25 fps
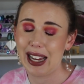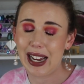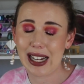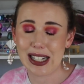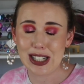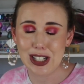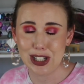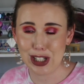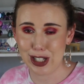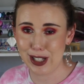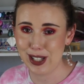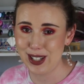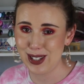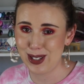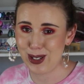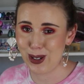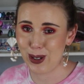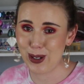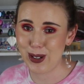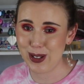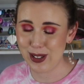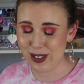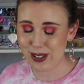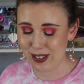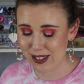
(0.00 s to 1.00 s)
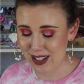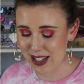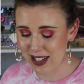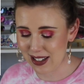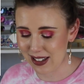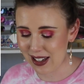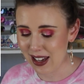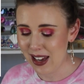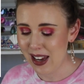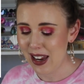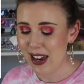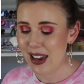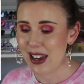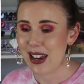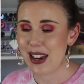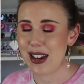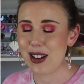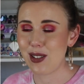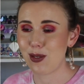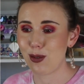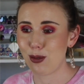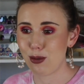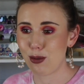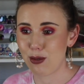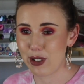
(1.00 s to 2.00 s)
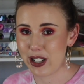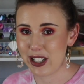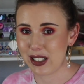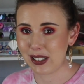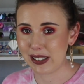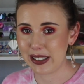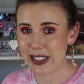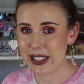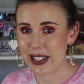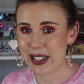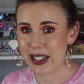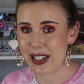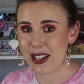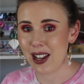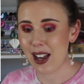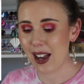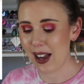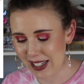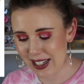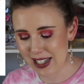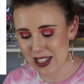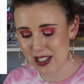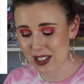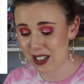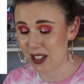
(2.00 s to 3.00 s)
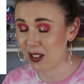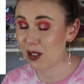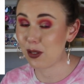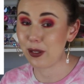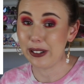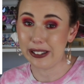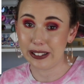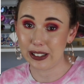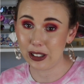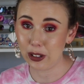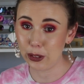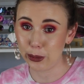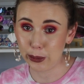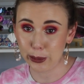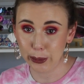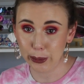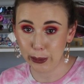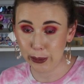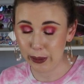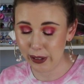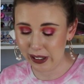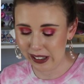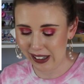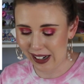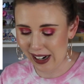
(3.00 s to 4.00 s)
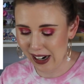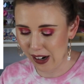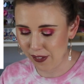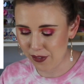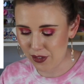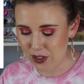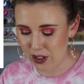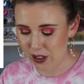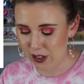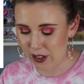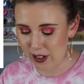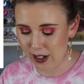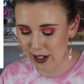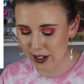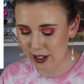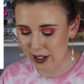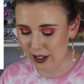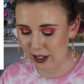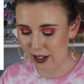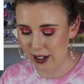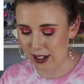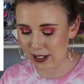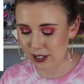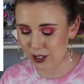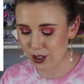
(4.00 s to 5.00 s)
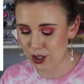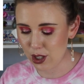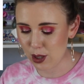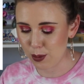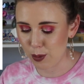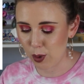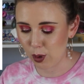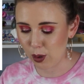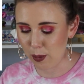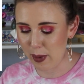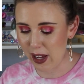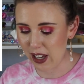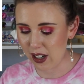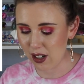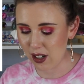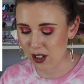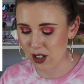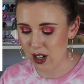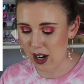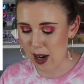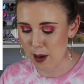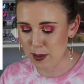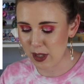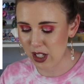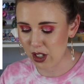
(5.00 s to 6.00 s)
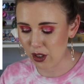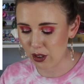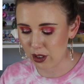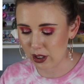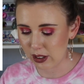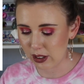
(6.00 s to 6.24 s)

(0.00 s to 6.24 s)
I just don't think it really, it's going to really look good after a, a small amount of time in your